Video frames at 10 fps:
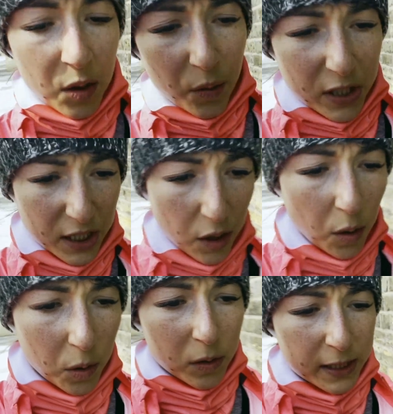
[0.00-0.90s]
with a
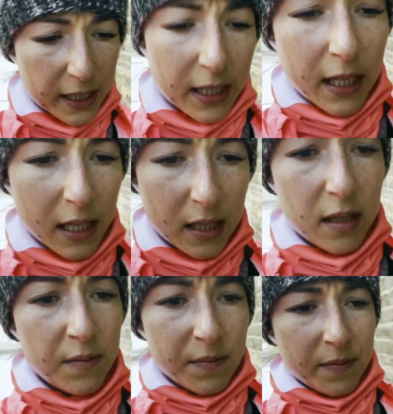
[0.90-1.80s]
cold.
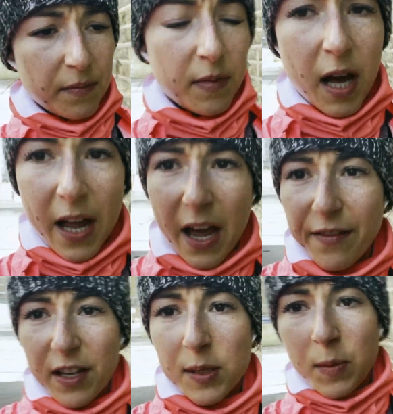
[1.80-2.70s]
I
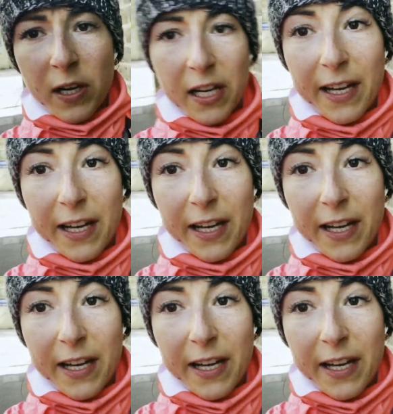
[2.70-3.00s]
have asthma,